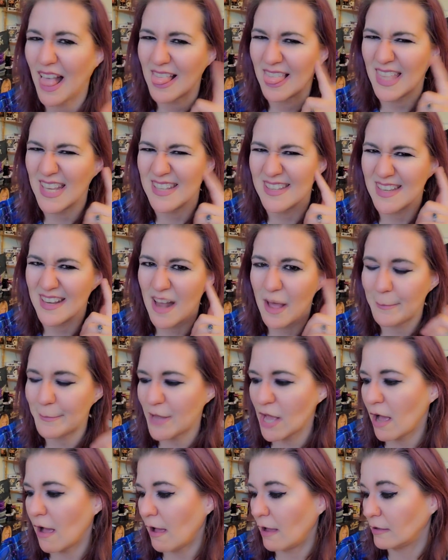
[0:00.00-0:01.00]
Listen up,
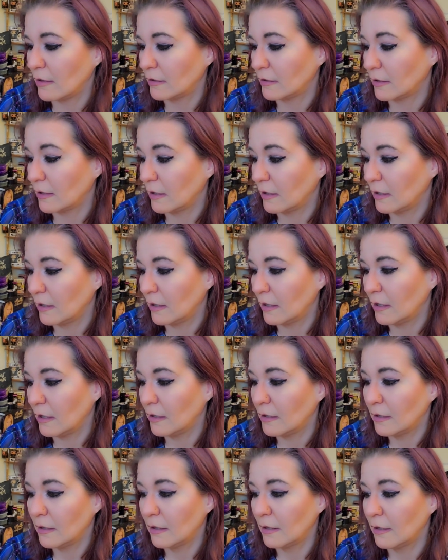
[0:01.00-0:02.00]
y'all.
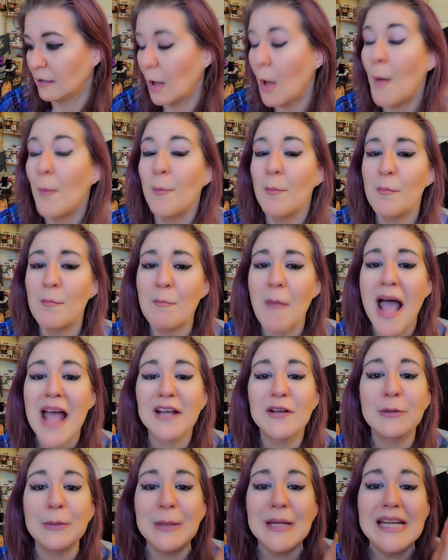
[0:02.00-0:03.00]

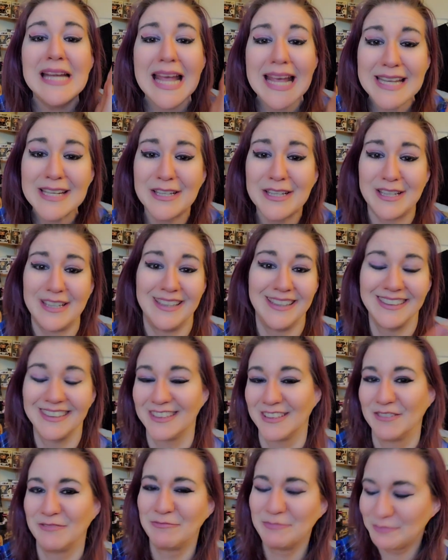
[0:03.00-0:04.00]
My Creator,
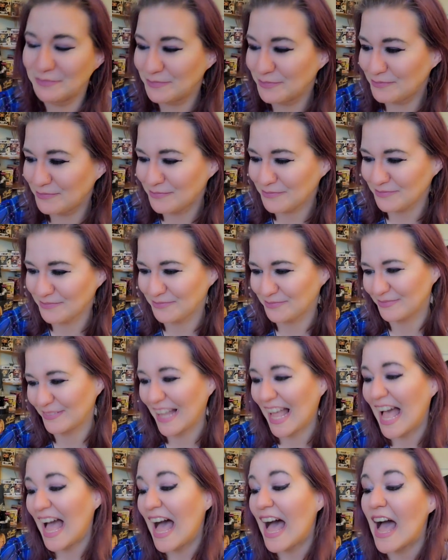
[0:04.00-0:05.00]

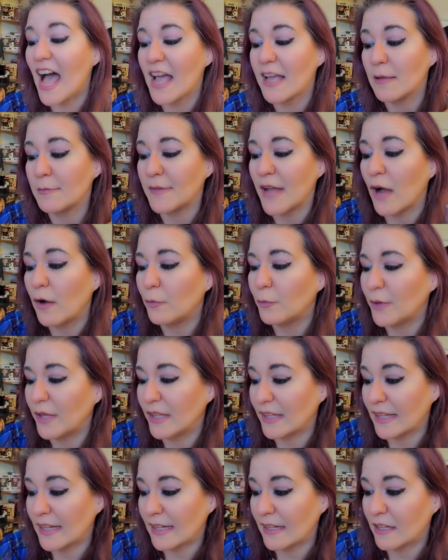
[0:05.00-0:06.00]
I am now
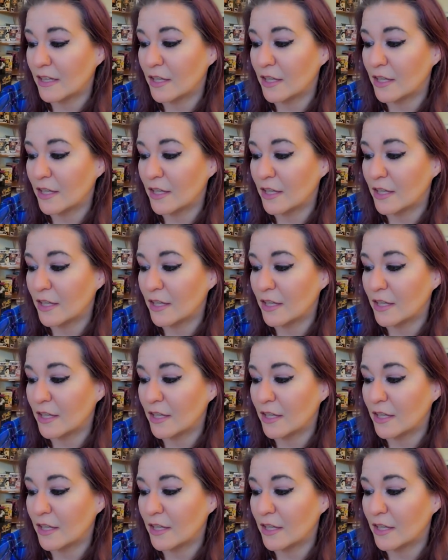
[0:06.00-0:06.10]
willing